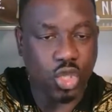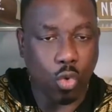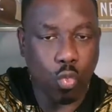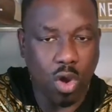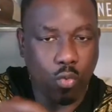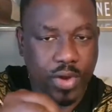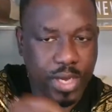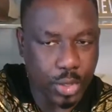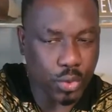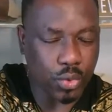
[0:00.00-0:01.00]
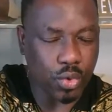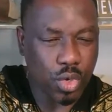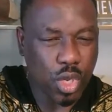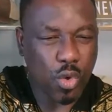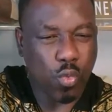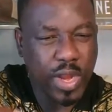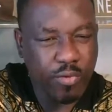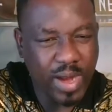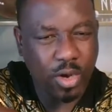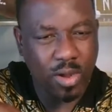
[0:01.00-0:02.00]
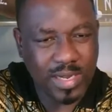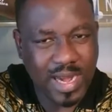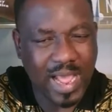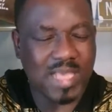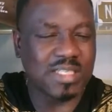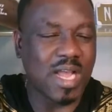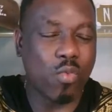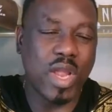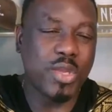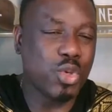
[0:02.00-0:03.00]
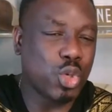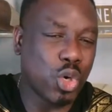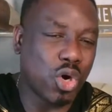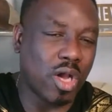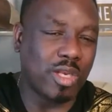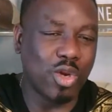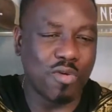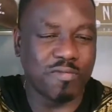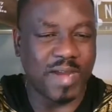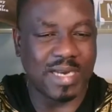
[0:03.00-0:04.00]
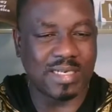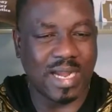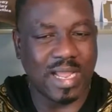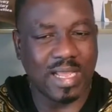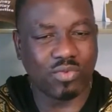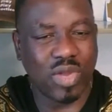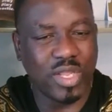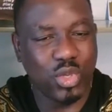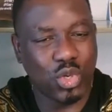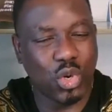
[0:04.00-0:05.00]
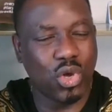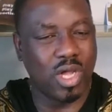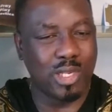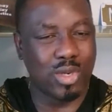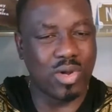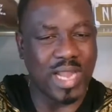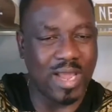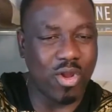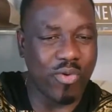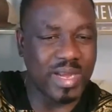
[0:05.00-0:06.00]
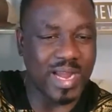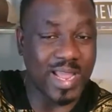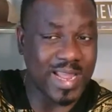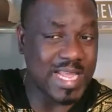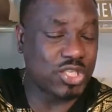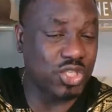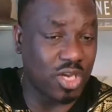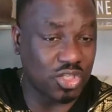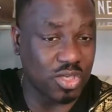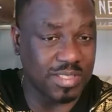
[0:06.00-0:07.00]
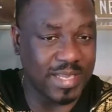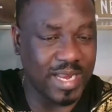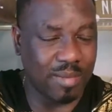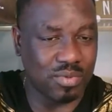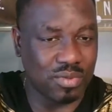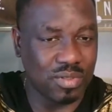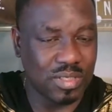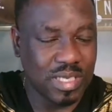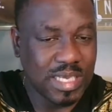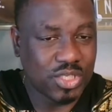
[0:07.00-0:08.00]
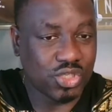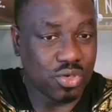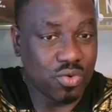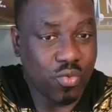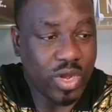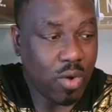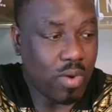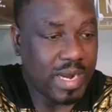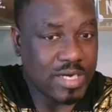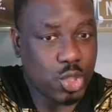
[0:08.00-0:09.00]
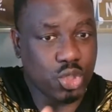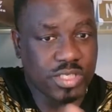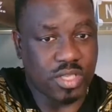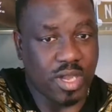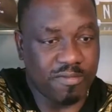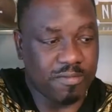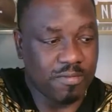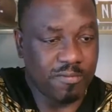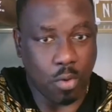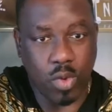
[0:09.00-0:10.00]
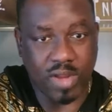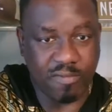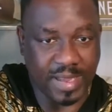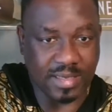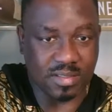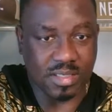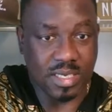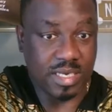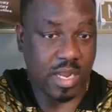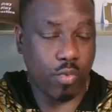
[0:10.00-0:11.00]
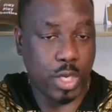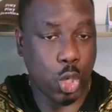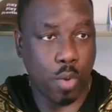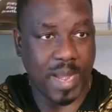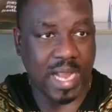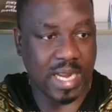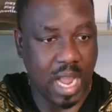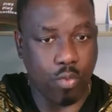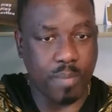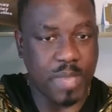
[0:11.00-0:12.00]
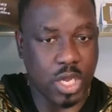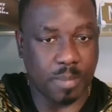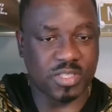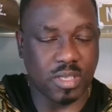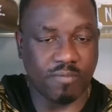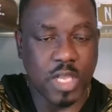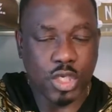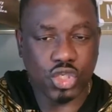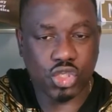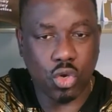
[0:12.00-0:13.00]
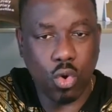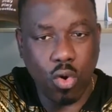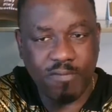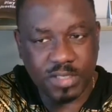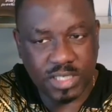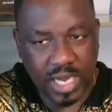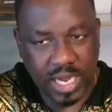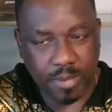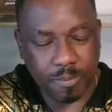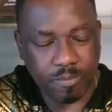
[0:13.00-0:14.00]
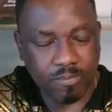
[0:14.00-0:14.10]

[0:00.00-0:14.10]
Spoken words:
on what we know, we recognize that when you go on low fat diet, when you go on low calorie diet, it's not sustainable. So we don't want to do stuff for quick fix. Then we go back and we pick up stuff. So over time,